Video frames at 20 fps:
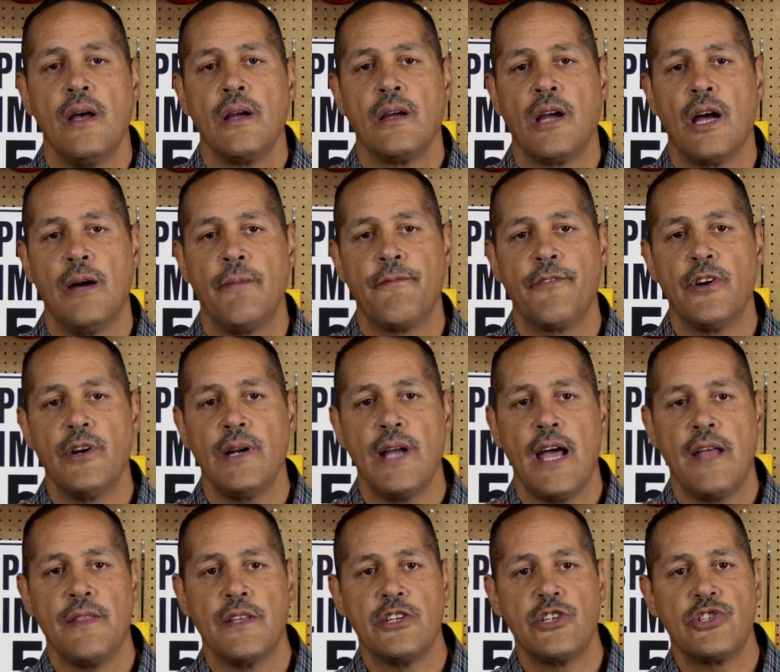Comfort
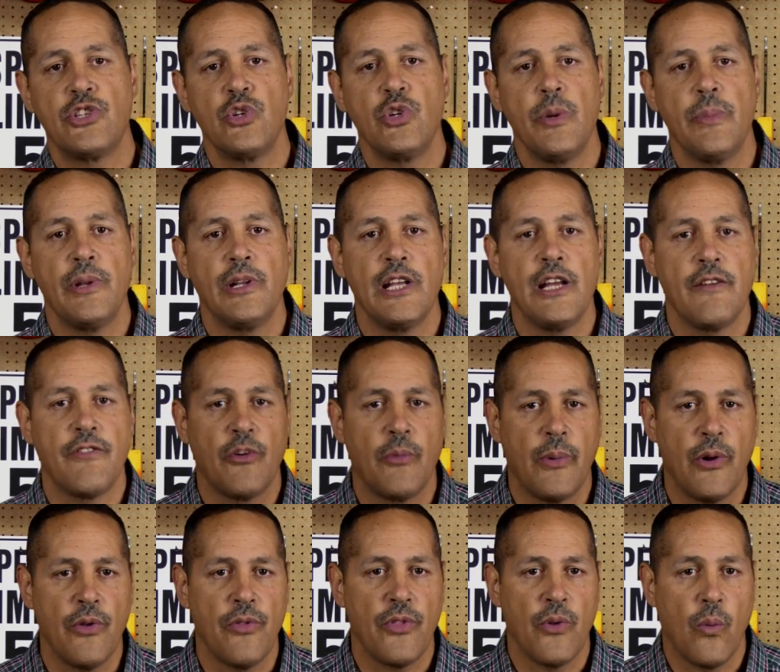and the suitability for
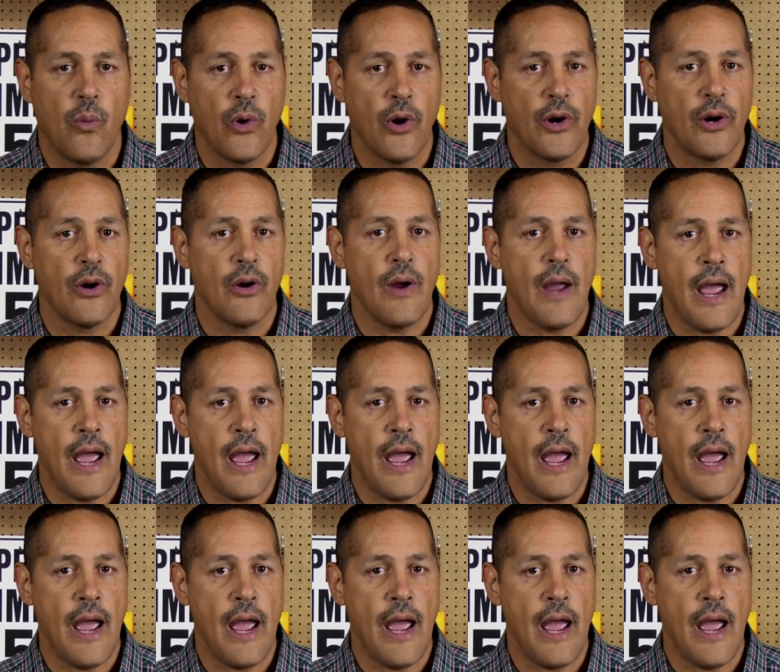both the worker